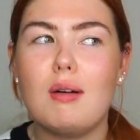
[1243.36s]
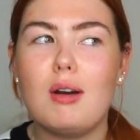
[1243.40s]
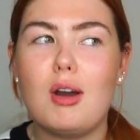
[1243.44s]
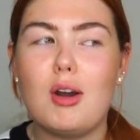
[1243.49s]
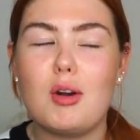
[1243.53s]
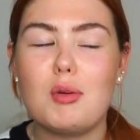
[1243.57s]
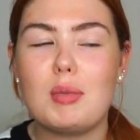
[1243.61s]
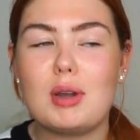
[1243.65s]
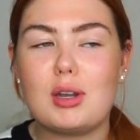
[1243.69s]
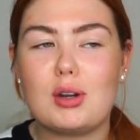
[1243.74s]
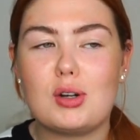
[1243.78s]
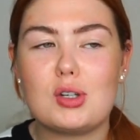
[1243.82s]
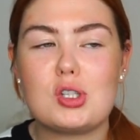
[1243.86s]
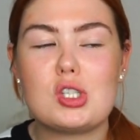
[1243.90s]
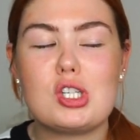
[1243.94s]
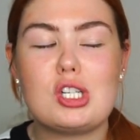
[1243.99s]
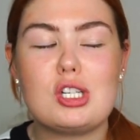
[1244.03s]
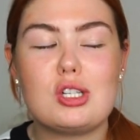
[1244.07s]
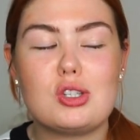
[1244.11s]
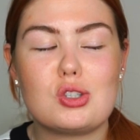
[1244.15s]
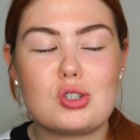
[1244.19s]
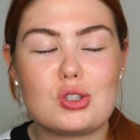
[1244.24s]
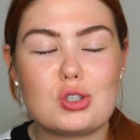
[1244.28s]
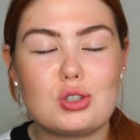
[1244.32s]
oh my god,
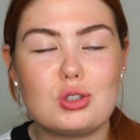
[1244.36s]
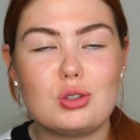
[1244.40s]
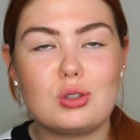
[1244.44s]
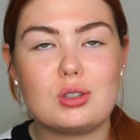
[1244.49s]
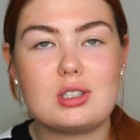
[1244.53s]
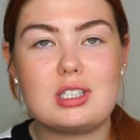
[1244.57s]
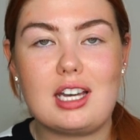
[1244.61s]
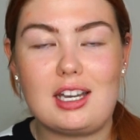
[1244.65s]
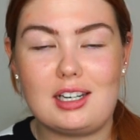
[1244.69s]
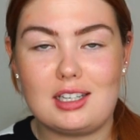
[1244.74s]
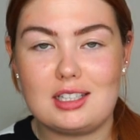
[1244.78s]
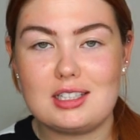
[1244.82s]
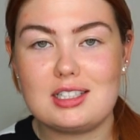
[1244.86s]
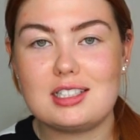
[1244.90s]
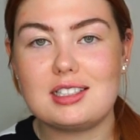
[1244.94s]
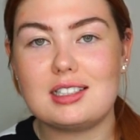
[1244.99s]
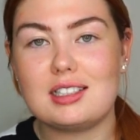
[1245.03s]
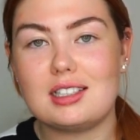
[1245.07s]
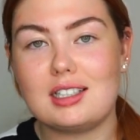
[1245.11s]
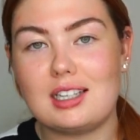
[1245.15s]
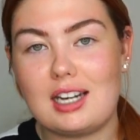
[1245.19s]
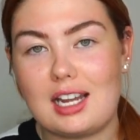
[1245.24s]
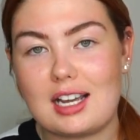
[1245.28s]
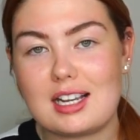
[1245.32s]
she's just took tanning to
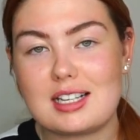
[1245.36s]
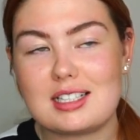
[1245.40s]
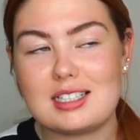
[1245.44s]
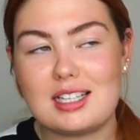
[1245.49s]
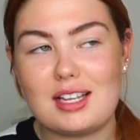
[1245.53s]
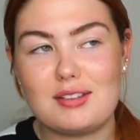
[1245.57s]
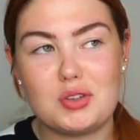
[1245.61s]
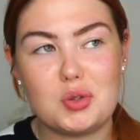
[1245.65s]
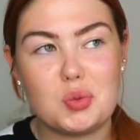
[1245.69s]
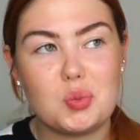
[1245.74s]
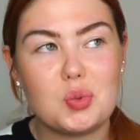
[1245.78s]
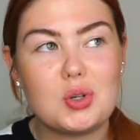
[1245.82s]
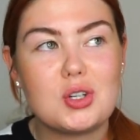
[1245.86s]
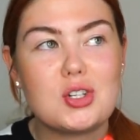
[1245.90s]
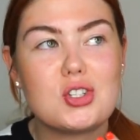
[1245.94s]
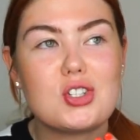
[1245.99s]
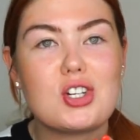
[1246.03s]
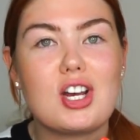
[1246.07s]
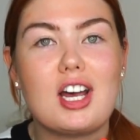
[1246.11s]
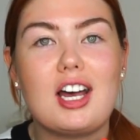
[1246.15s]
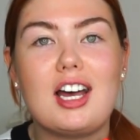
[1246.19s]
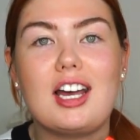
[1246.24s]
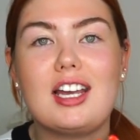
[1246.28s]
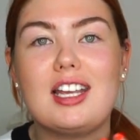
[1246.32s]
the next level, which
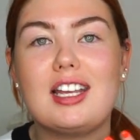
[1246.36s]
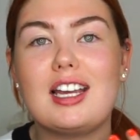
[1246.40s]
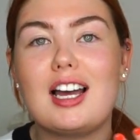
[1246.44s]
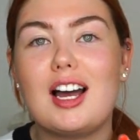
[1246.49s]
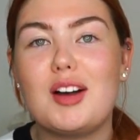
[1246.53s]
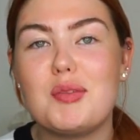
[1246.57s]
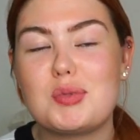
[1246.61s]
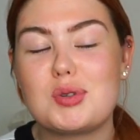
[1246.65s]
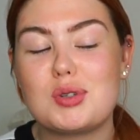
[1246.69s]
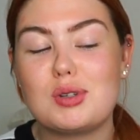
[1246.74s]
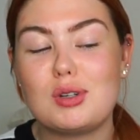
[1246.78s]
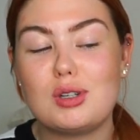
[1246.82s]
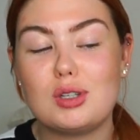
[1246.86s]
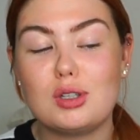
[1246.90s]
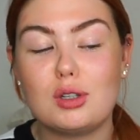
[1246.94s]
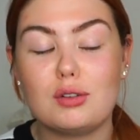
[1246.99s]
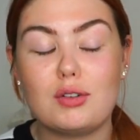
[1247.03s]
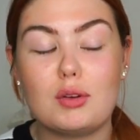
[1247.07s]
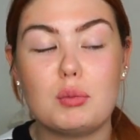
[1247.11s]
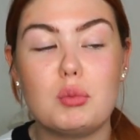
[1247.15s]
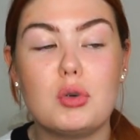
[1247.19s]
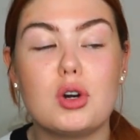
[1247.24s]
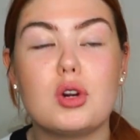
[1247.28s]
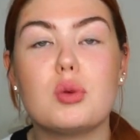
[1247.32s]
I absolutely love.
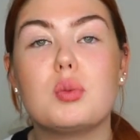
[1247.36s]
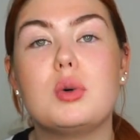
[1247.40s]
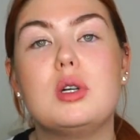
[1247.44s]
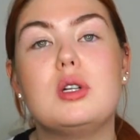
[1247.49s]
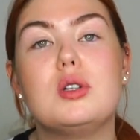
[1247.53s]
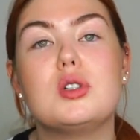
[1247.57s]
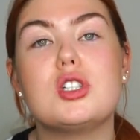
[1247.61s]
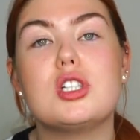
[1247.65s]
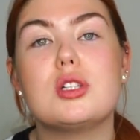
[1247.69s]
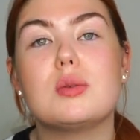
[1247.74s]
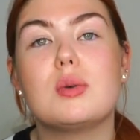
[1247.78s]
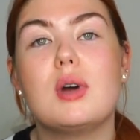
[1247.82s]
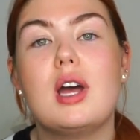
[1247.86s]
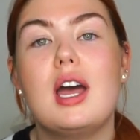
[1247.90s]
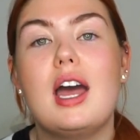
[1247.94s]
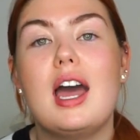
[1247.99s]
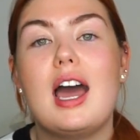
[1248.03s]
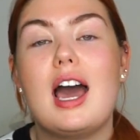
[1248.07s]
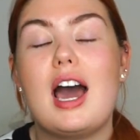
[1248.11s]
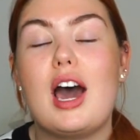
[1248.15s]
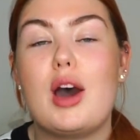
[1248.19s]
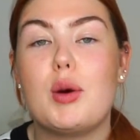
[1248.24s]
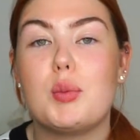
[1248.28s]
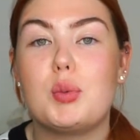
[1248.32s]
And what I will do,
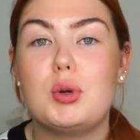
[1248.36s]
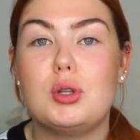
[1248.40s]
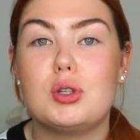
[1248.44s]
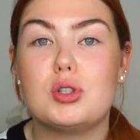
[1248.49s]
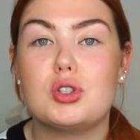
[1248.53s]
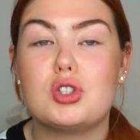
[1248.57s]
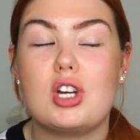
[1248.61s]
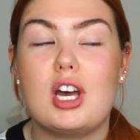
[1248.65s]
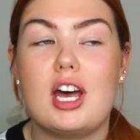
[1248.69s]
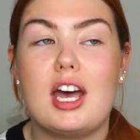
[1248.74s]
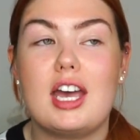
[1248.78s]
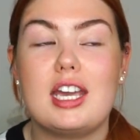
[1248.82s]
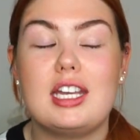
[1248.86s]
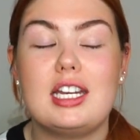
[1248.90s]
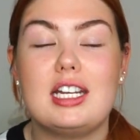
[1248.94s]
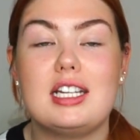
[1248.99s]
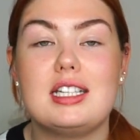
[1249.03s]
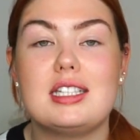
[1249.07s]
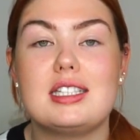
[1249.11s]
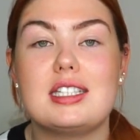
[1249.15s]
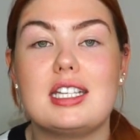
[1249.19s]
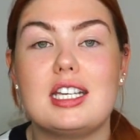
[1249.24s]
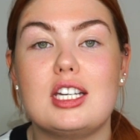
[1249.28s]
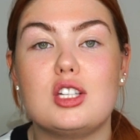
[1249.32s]
I will try and
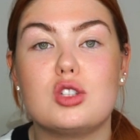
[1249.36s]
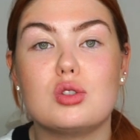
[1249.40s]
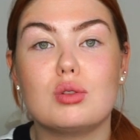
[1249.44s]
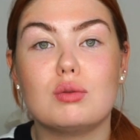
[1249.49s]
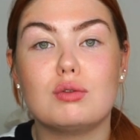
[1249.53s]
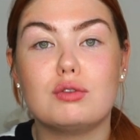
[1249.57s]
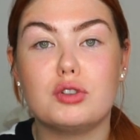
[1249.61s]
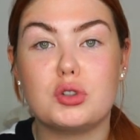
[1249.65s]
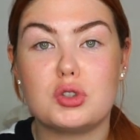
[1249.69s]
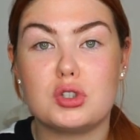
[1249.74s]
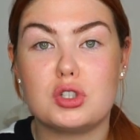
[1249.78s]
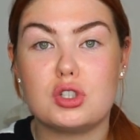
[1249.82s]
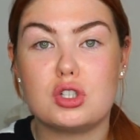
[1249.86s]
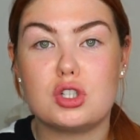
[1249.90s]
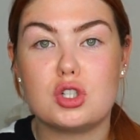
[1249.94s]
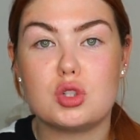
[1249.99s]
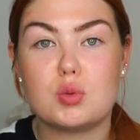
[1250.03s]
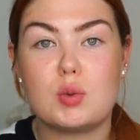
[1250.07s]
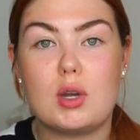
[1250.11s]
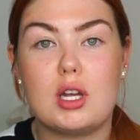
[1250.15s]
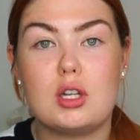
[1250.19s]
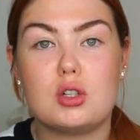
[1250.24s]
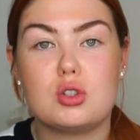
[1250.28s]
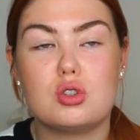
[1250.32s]
insert some footage
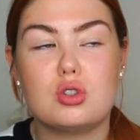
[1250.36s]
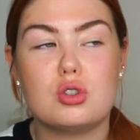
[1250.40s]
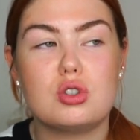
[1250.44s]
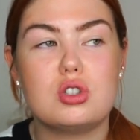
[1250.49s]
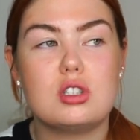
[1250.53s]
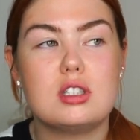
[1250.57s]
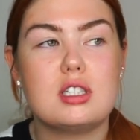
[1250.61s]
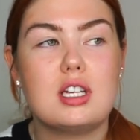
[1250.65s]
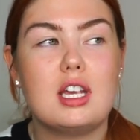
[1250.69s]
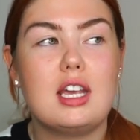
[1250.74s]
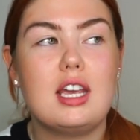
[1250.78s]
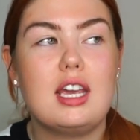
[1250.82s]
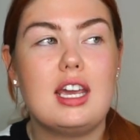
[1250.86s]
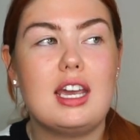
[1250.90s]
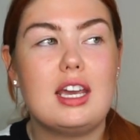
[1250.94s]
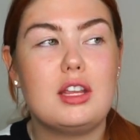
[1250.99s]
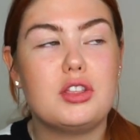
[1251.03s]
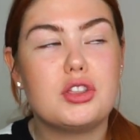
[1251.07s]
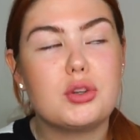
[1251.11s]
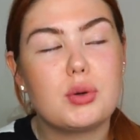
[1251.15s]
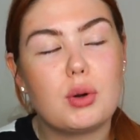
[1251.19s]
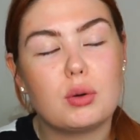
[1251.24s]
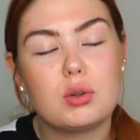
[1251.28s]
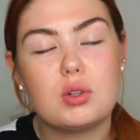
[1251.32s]
as well, just
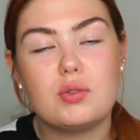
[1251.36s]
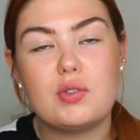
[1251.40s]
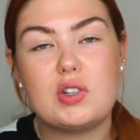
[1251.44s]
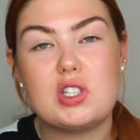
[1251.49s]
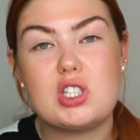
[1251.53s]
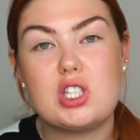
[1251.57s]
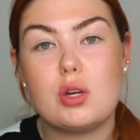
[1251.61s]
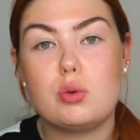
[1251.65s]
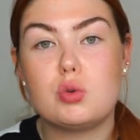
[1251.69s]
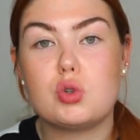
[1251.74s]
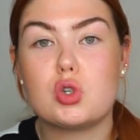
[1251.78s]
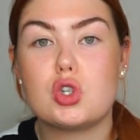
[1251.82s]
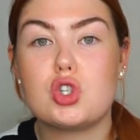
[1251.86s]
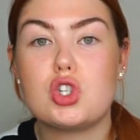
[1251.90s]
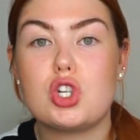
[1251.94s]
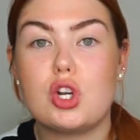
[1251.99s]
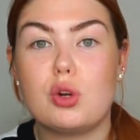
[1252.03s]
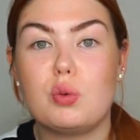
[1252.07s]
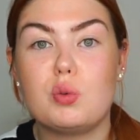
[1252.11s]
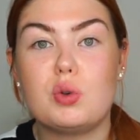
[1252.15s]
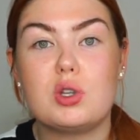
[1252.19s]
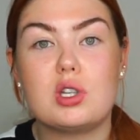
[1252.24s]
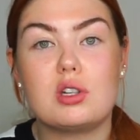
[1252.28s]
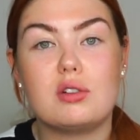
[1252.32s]
throughout the video, just
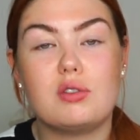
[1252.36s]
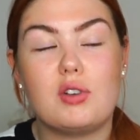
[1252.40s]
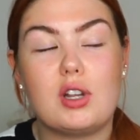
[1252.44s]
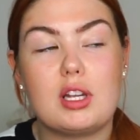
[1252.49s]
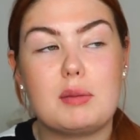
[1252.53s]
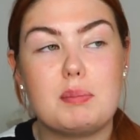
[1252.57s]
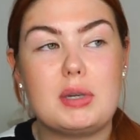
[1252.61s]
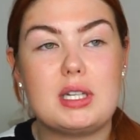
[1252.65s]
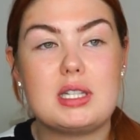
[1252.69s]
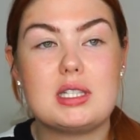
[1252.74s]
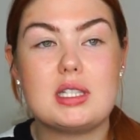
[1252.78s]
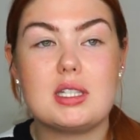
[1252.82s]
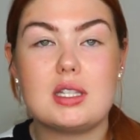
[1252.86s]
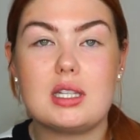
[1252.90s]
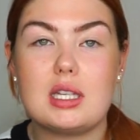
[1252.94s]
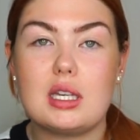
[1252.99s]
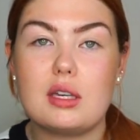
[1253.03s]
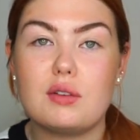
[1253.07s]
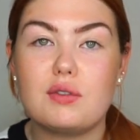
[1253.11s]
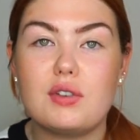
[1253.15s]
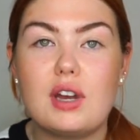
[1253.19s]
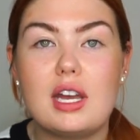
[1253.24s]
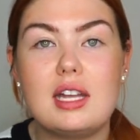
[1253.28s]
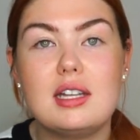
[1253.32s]
showing you of like bits of the
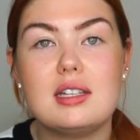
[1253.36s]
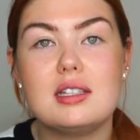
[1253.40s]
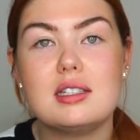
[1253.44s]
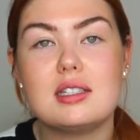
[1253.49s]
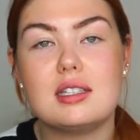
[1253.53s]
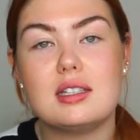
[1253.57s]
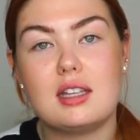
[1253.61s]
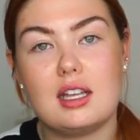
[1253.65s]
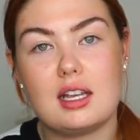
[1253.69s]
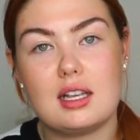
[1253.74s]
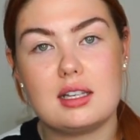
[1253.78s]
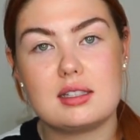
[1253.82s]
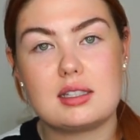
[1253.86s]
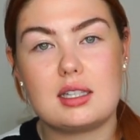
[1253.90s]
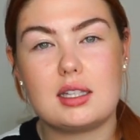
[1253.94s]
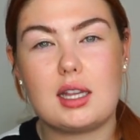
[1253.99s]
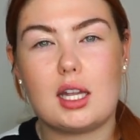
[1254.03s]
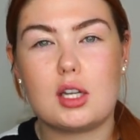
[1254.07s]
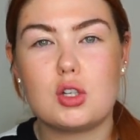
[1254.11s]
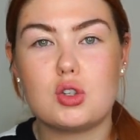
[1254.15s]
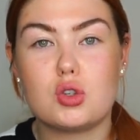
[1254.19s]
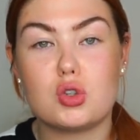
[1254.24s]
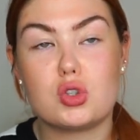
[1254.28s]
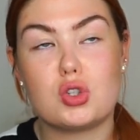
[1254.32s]
event and things like
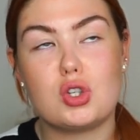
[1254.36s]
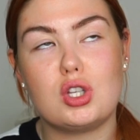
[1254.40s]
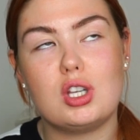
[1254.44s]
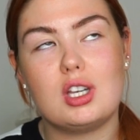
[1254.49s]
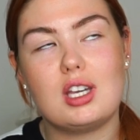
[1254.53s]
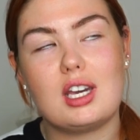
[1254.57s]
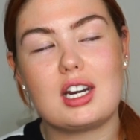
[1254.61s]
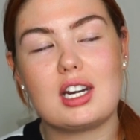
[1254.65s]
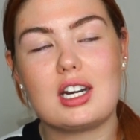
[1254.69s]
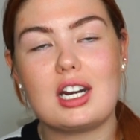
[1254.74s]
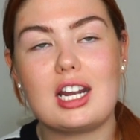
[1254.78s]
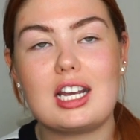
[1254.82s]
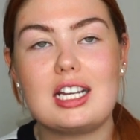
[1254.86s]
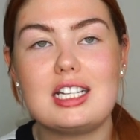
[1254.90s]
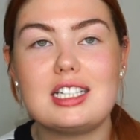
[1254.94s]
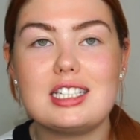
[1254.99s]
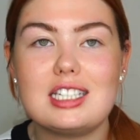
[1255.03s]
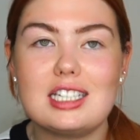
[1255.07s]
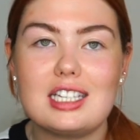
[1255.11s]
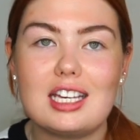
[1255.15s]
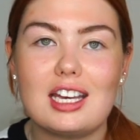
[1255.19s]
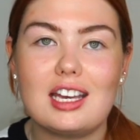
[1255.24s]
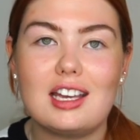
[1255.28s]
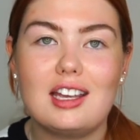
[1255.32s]
that, just so you can get an
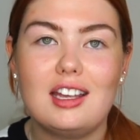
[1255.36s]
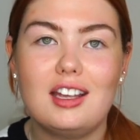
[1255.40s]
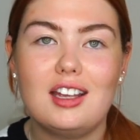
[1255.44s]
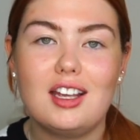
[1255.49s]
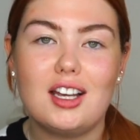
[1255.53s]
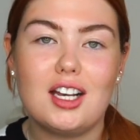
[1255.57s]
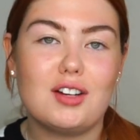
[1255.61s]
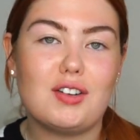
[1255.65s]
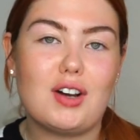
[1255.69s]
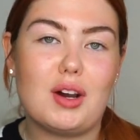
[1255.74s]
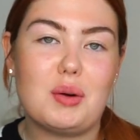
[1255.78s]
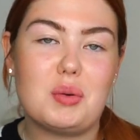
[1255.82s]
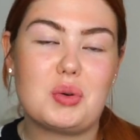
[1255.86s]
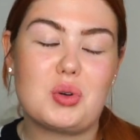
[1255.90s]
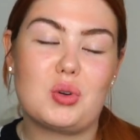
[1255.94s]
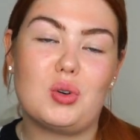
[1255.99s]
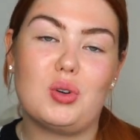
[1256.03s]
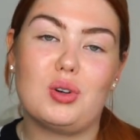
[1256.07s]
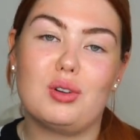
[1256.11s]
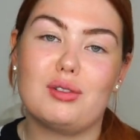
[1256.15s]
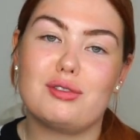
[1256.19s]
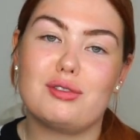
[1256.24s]
idea of how it all